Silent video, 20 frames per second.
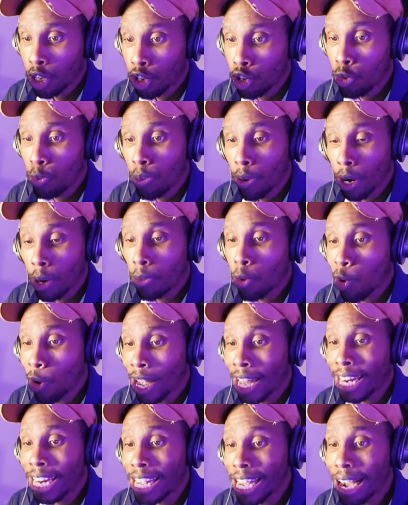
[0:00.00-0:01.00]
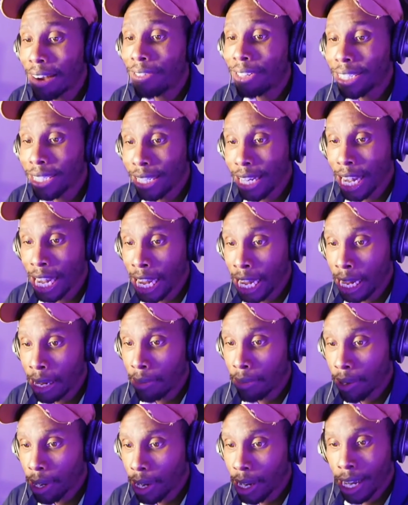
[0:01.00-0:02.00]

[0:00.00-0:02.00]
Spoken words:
you put him on any other team,